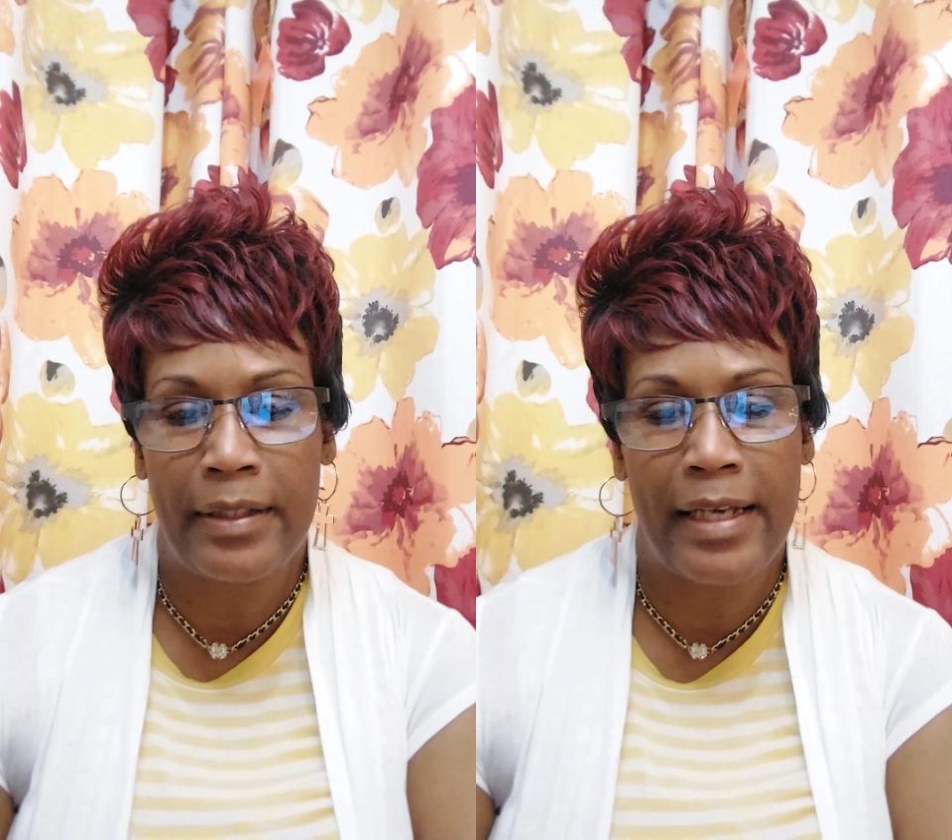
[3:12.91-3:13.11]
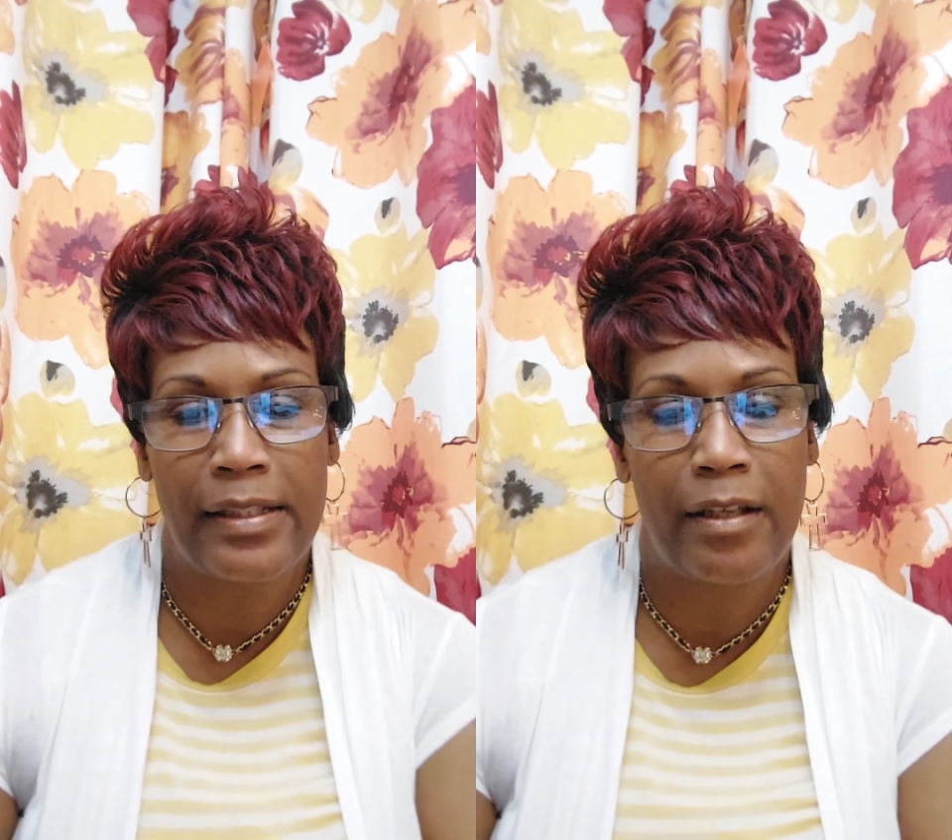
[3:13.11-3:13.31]

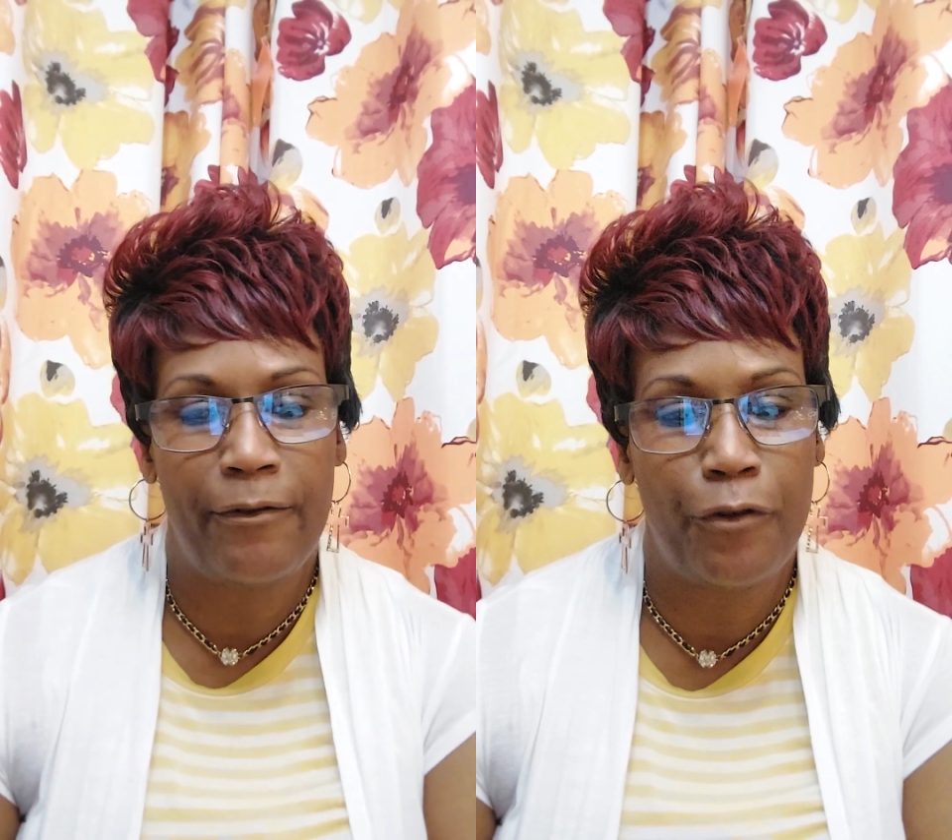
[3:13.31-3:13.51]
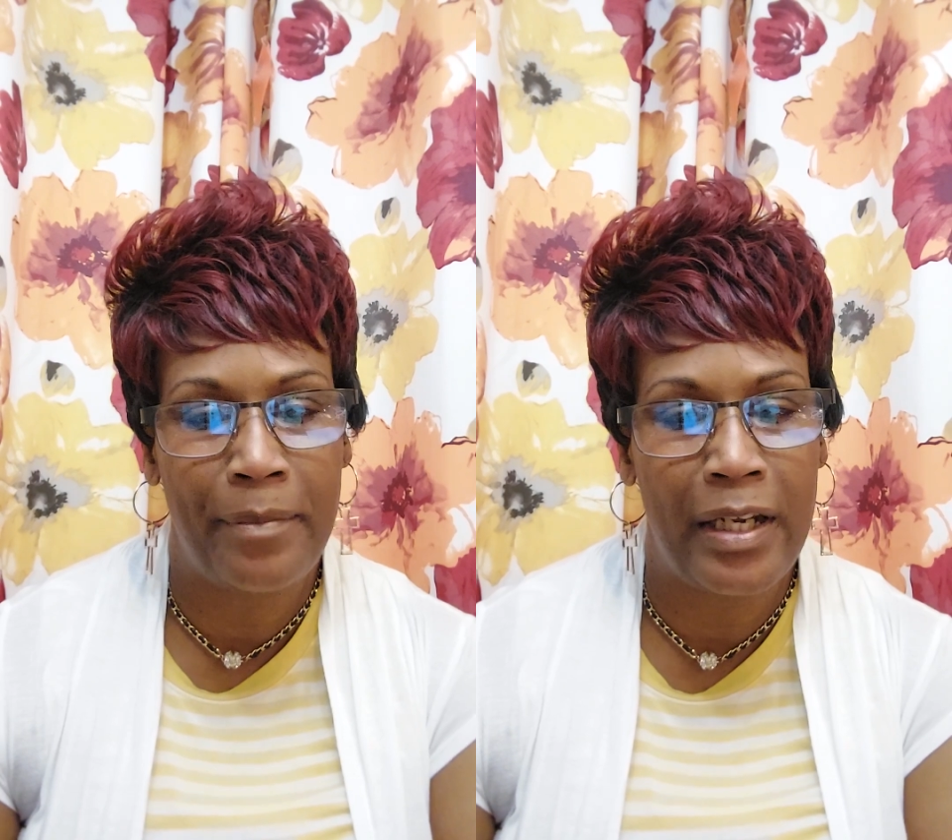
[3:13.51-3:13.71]
next step
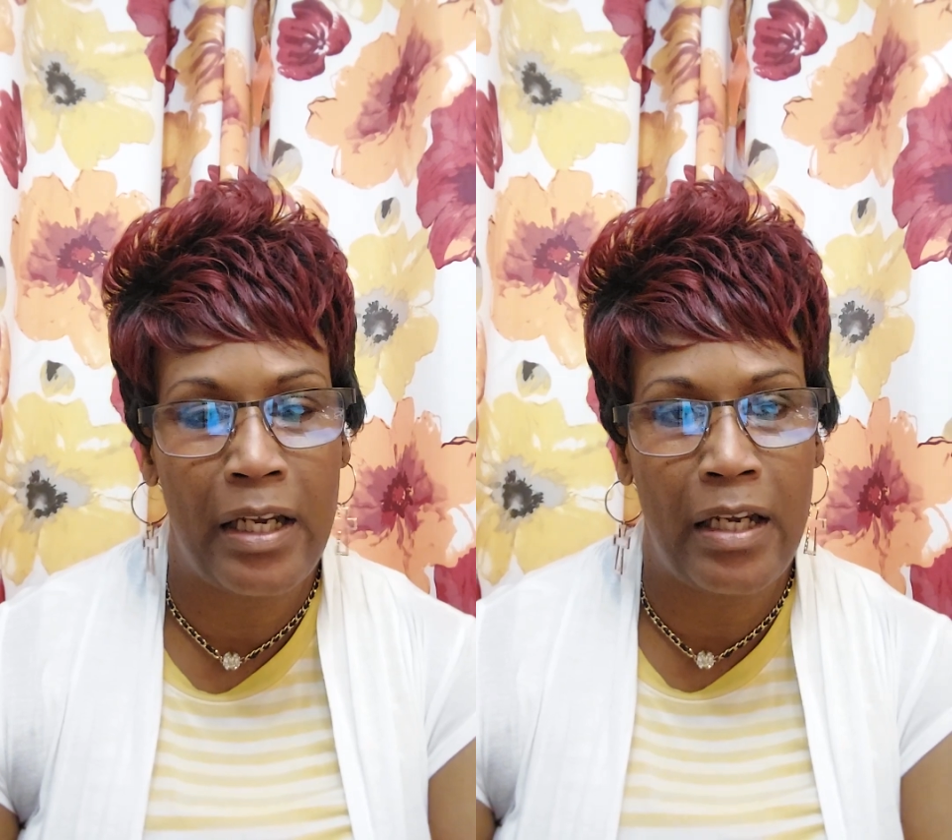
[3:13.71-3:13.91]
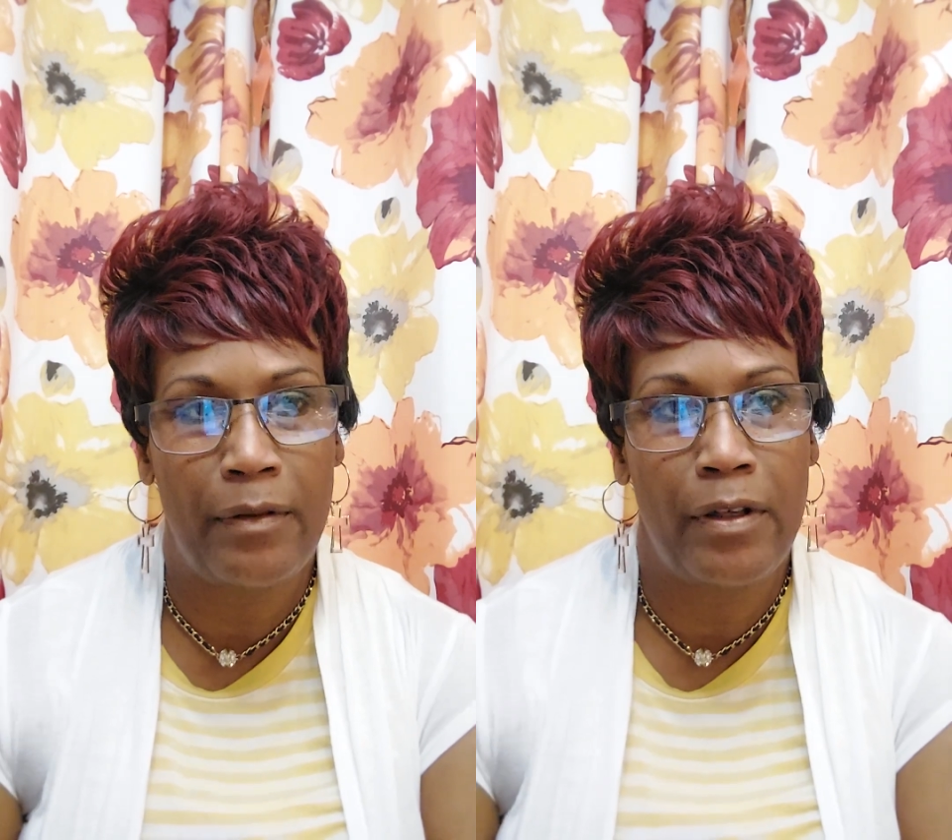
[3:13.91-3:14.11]
for
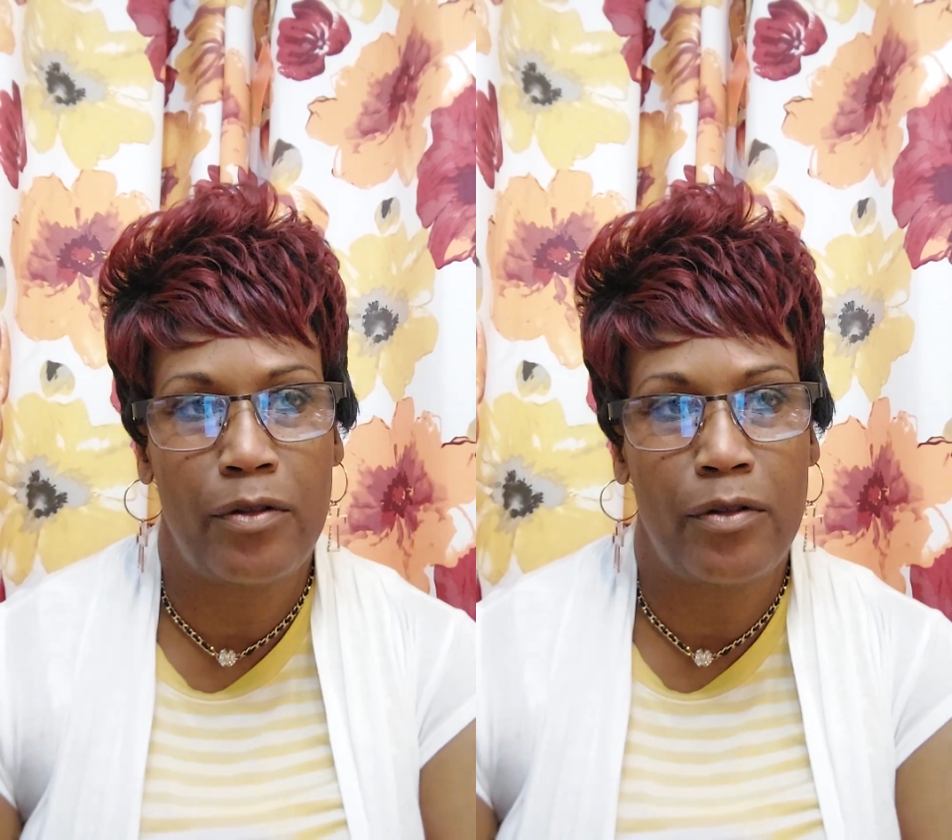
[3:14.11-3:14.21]
me